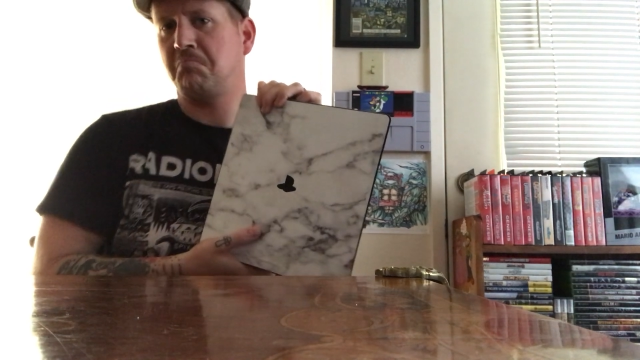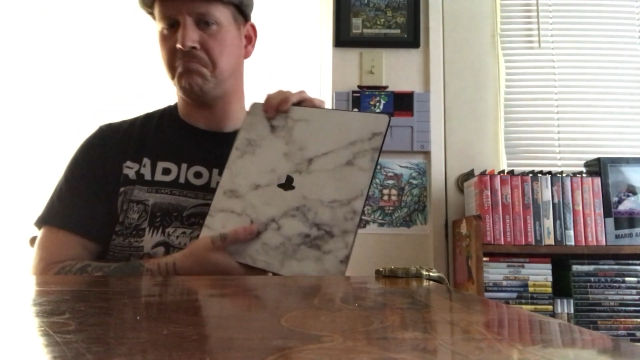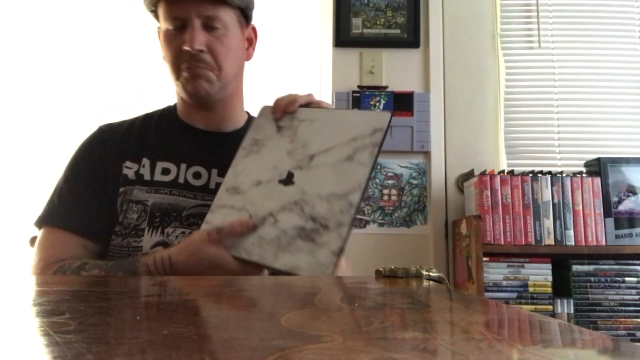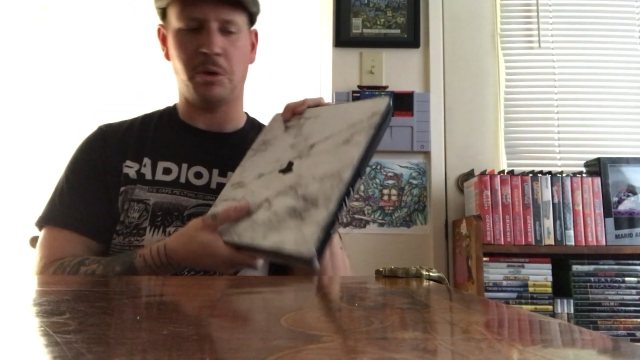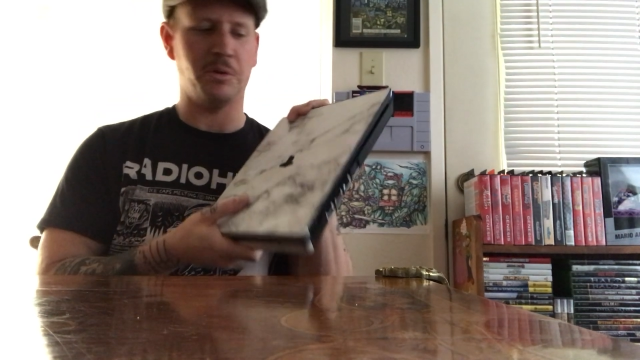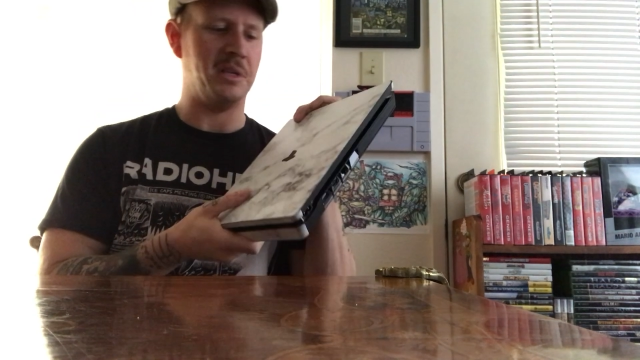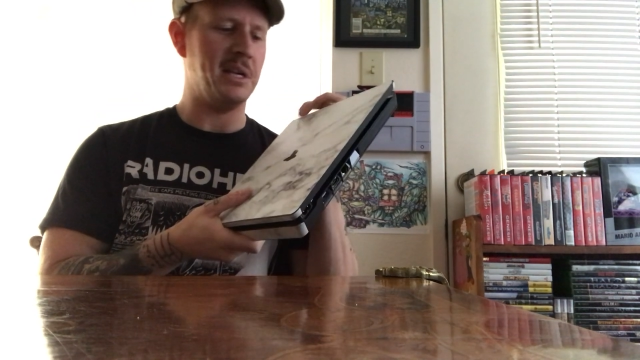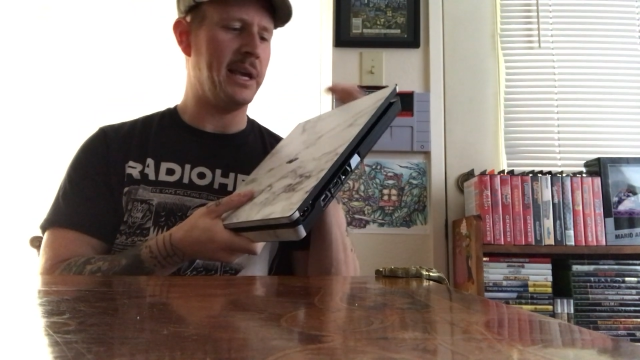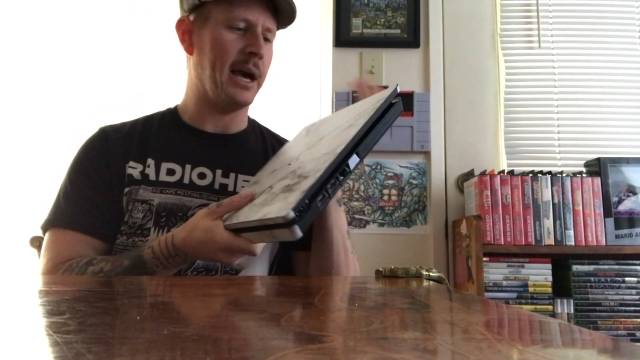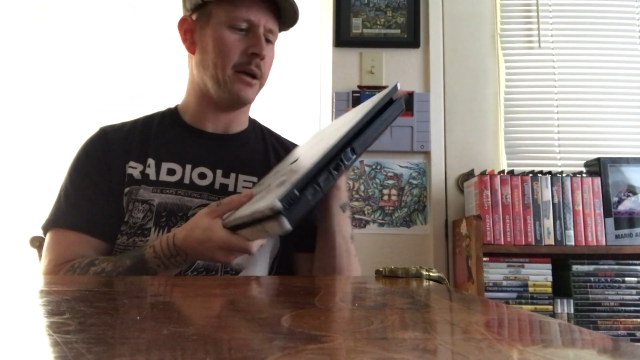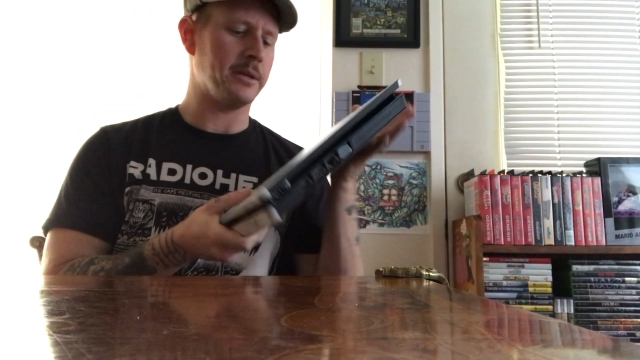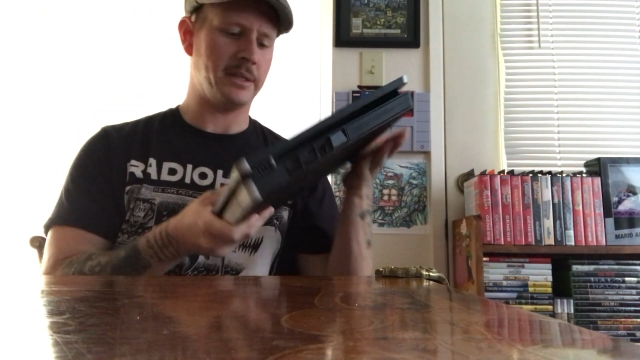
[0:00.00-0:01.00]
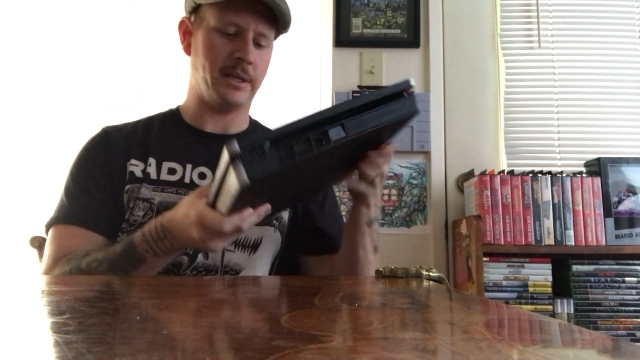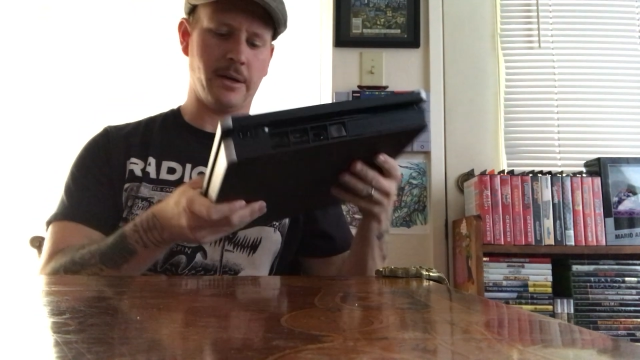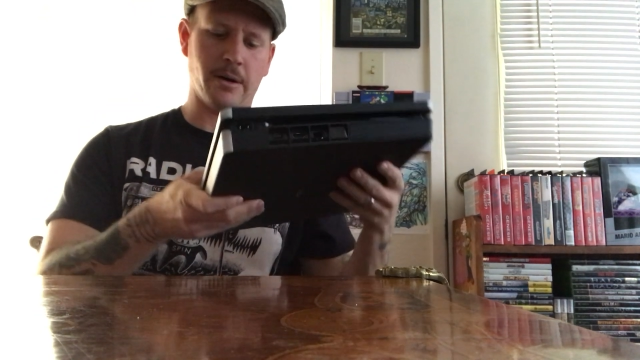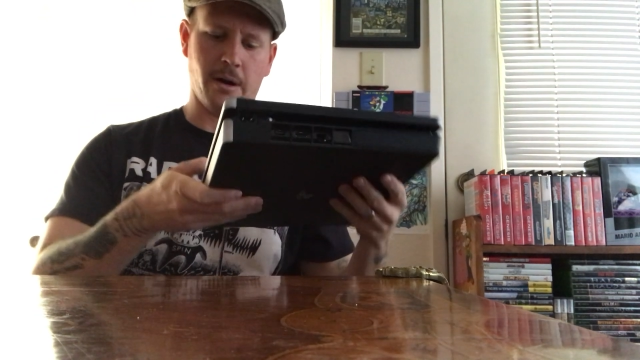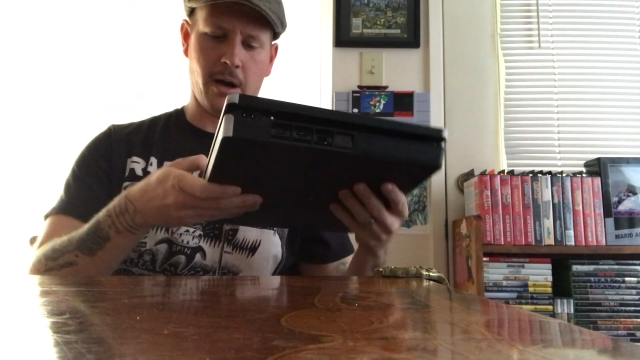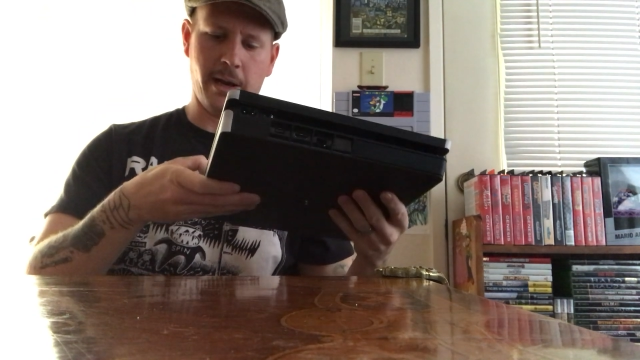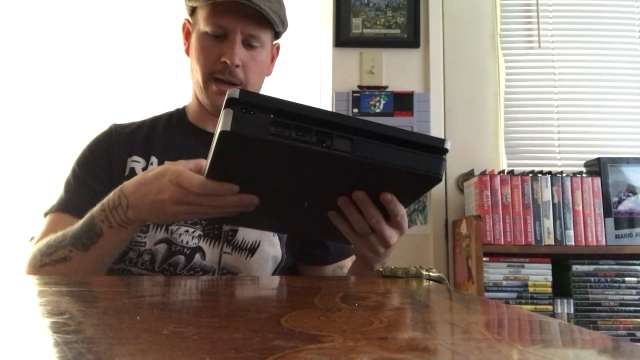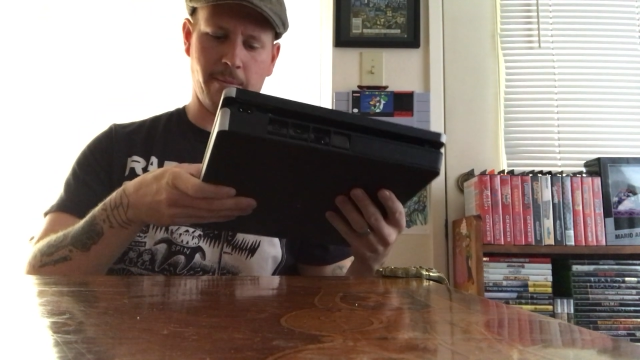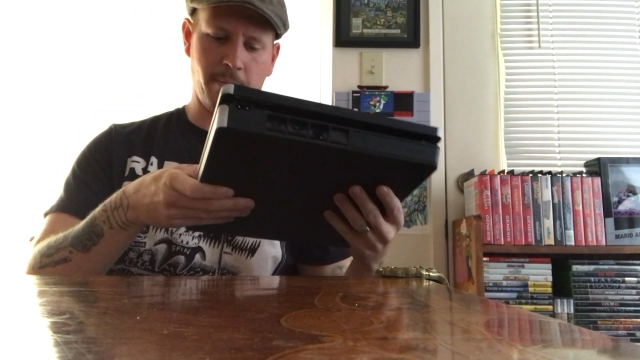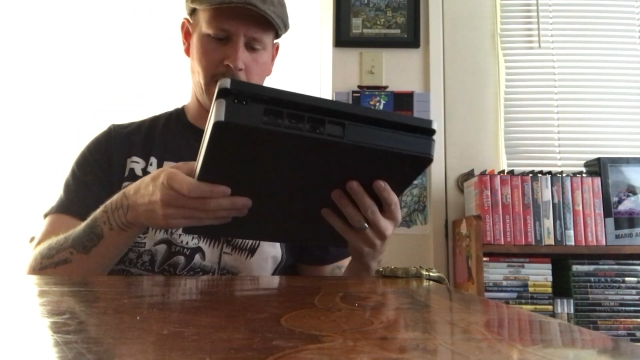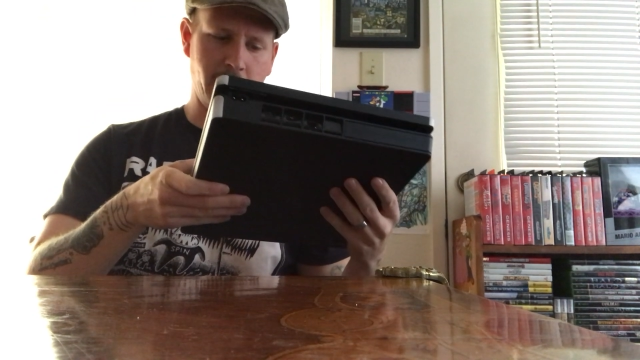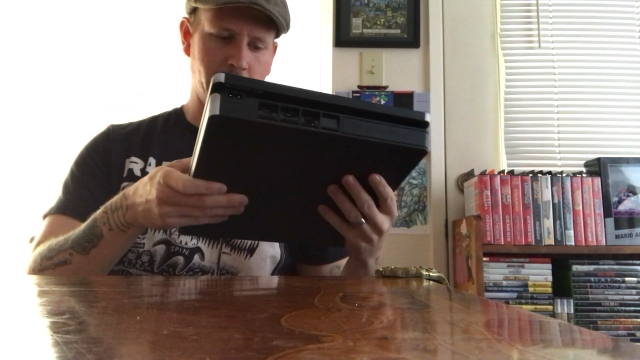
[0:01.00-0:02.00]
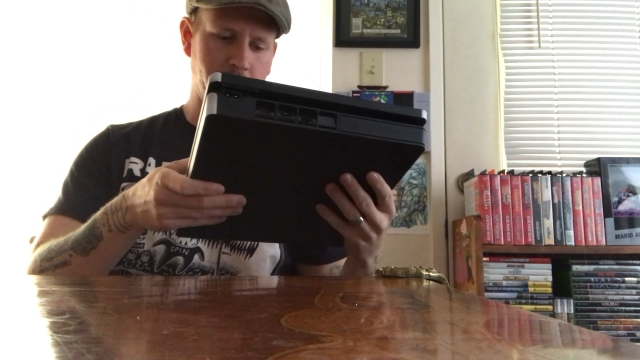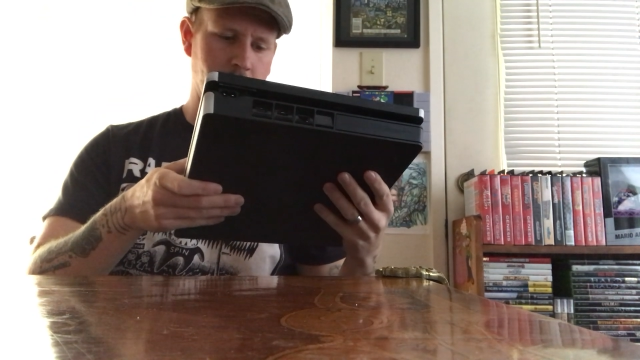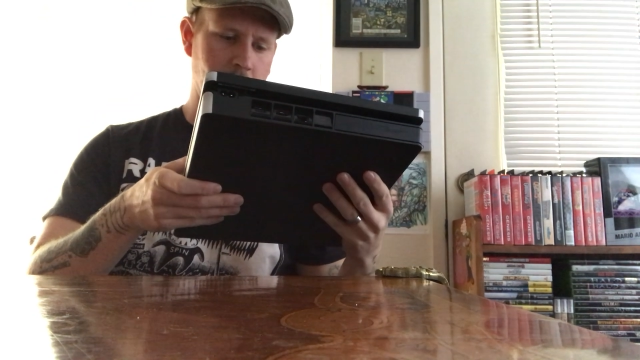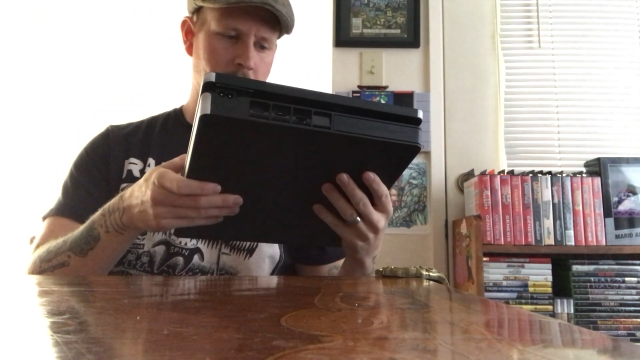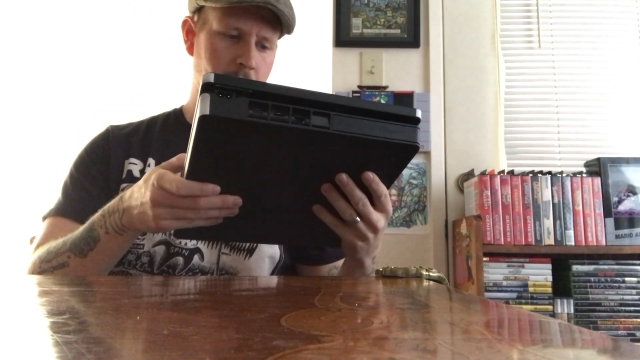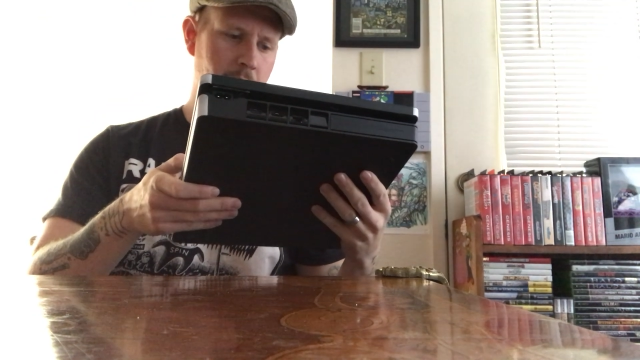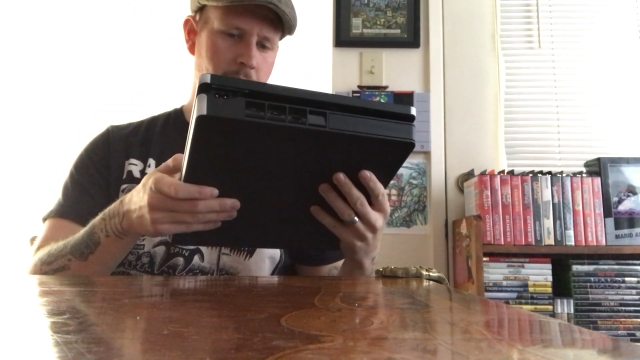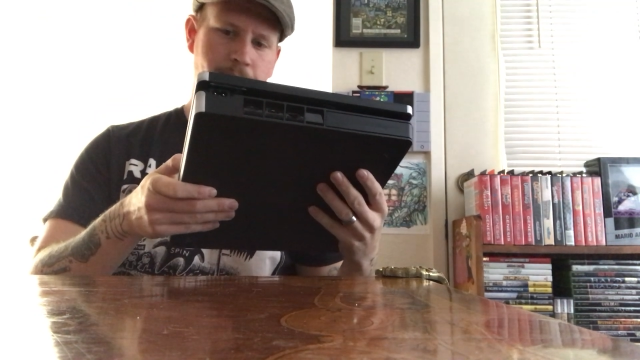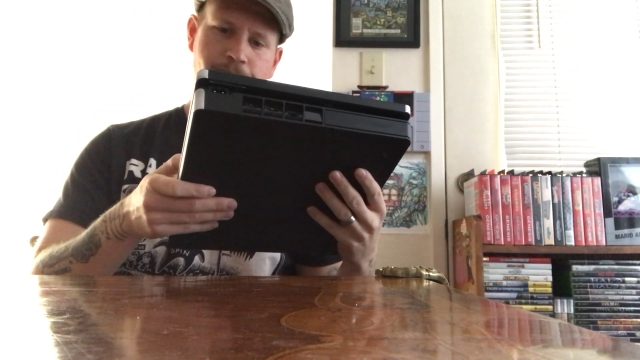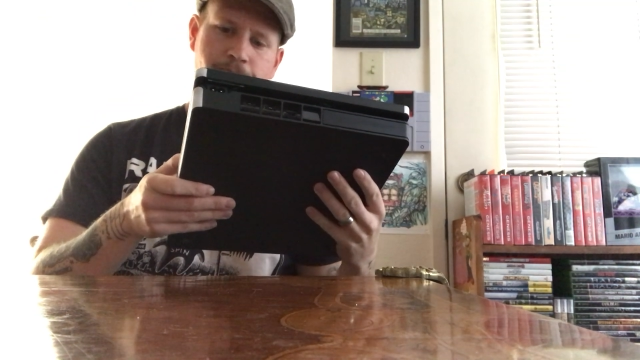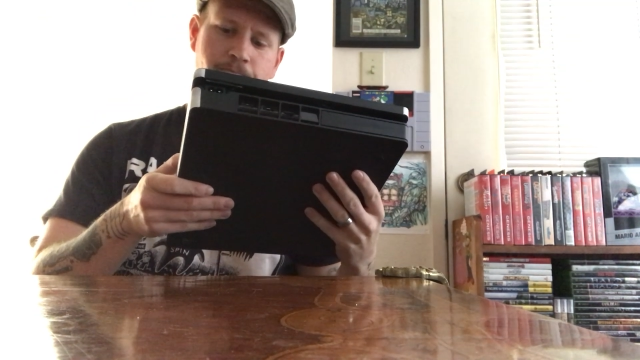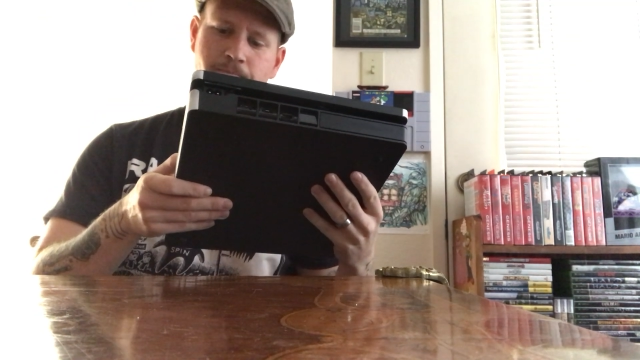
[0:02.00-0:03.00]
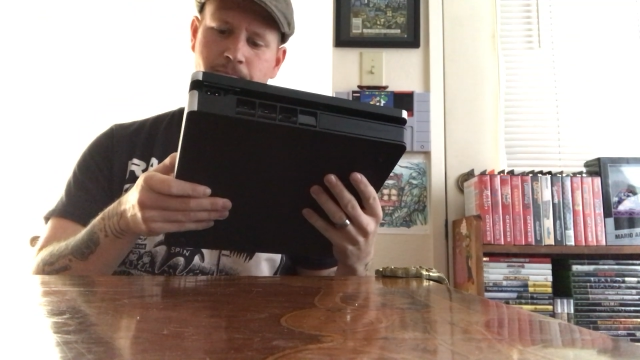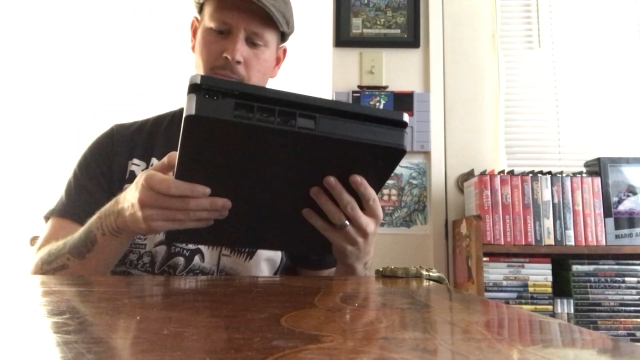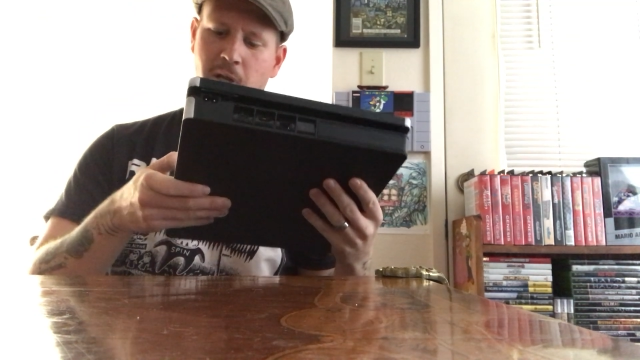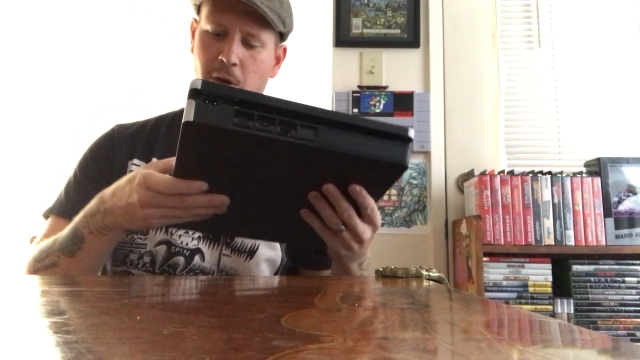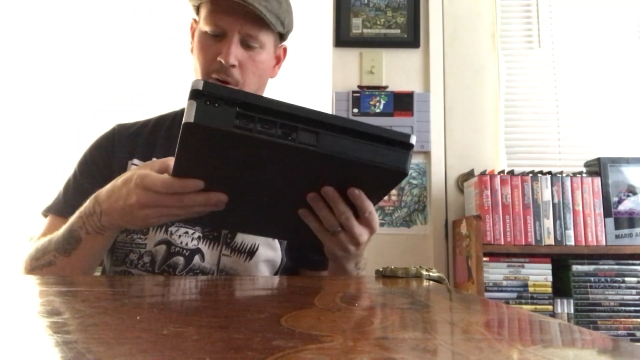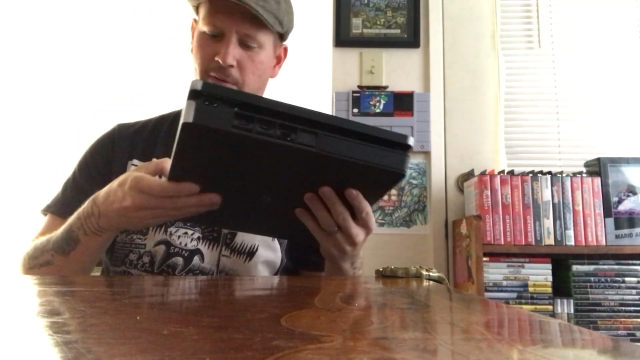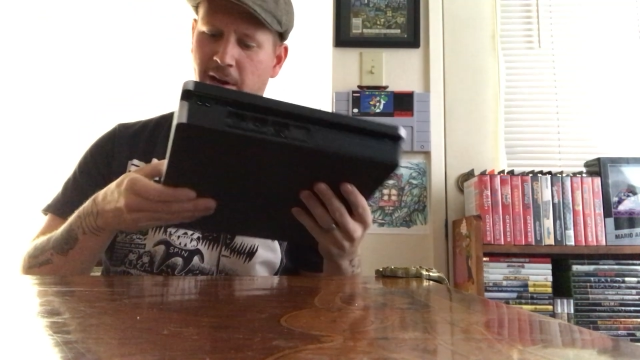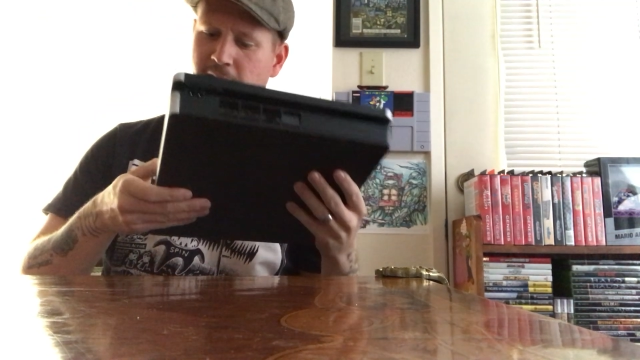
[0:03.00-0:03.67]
little decal sticker on it because if I